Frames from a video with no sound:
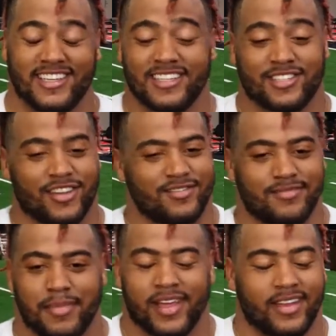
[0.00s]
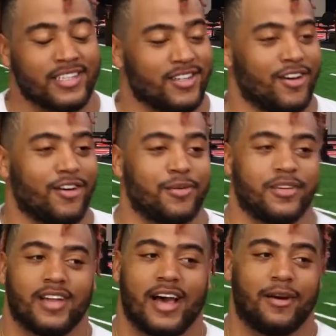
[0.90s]
That's a hard
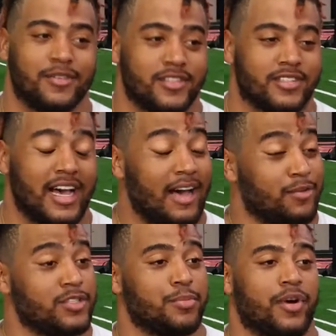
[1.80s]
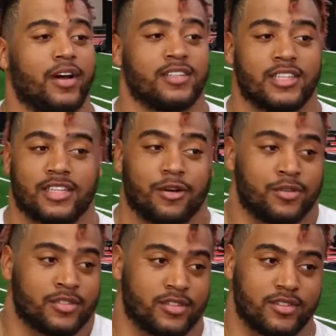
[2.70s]
one. I was surprised that that
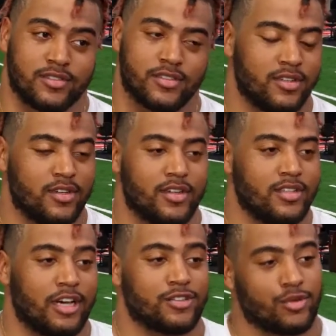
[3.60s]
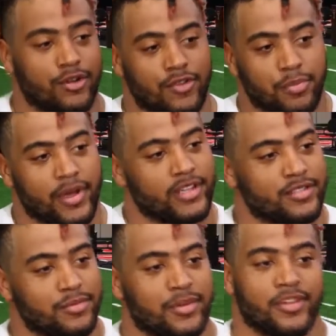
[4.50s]
was a rough in the
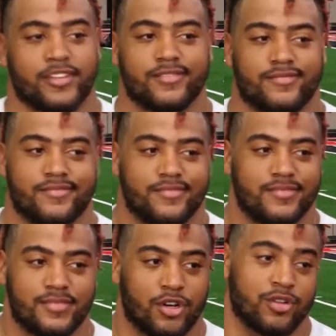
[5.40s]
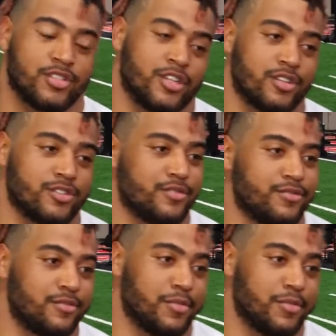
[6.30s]
passer, but on Joseph.